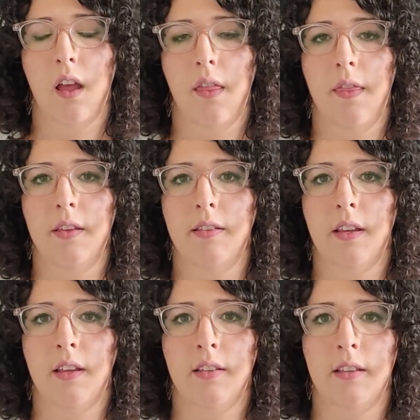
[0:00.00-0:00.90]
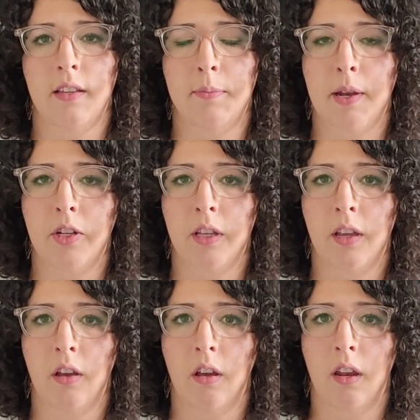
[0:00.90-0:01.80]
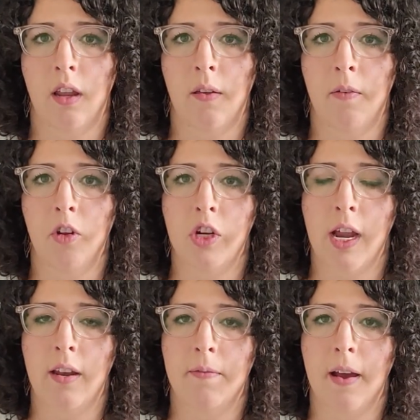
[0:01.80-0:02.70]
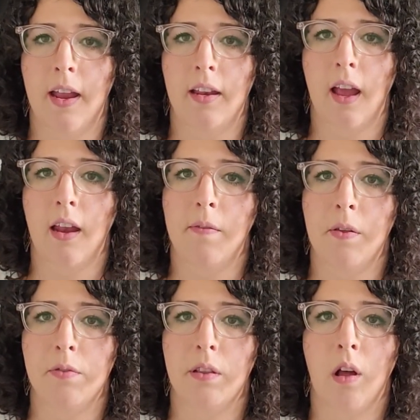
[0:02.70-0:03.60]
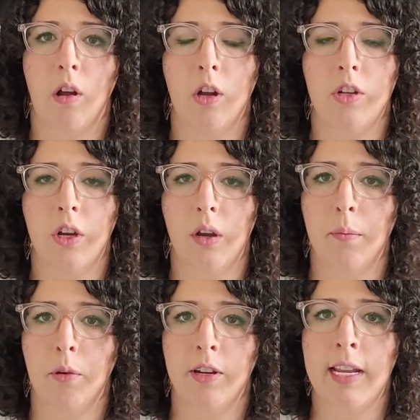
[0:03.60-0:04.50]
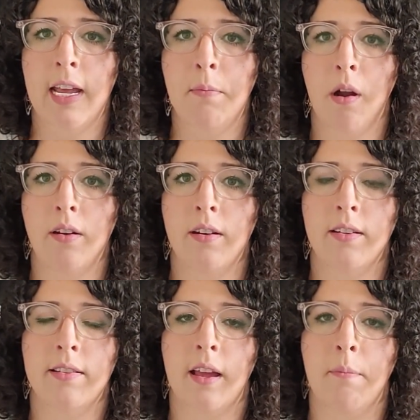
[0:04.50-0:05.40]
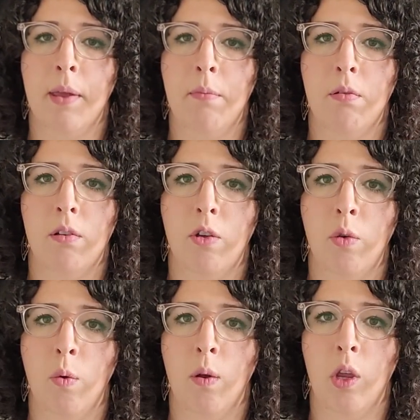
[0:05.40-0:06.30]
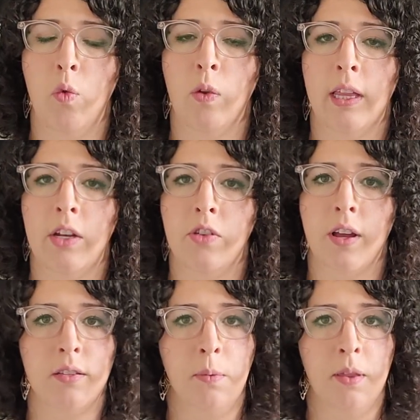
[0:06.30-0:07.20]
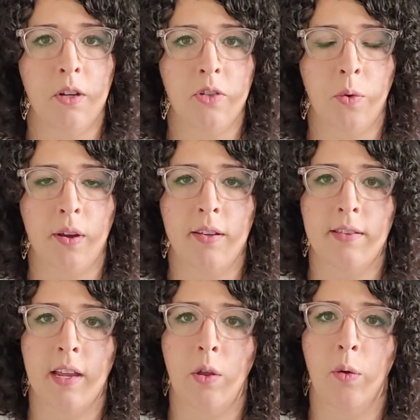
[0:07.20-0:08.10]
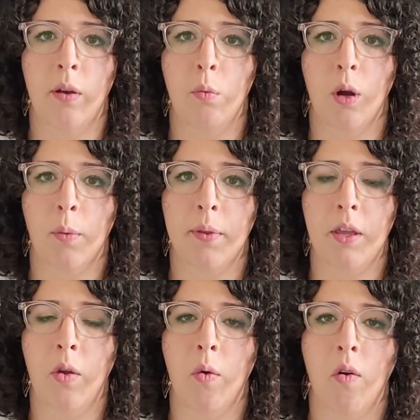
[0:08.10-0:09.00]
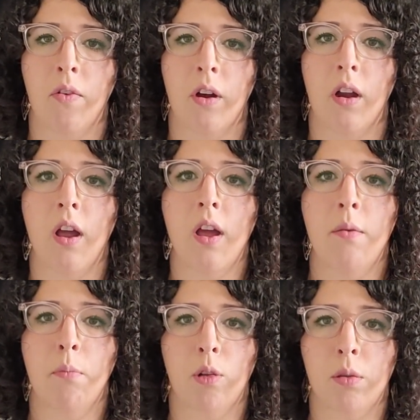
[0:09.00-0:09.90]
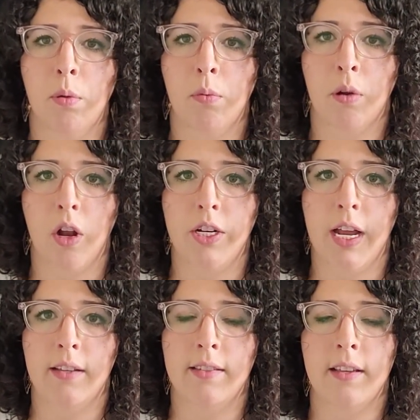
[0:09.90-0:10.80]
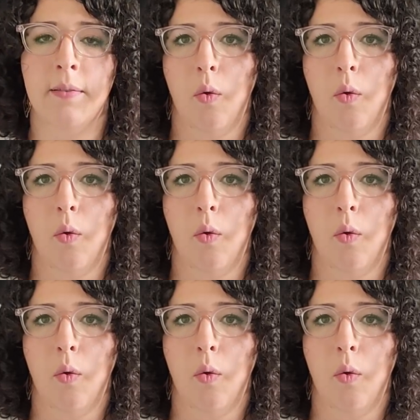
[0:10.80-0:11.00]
This is especially good if you're trying to find kind of those longer term critique partners and people who you really trust with your stories and who can work with you over multiple projects.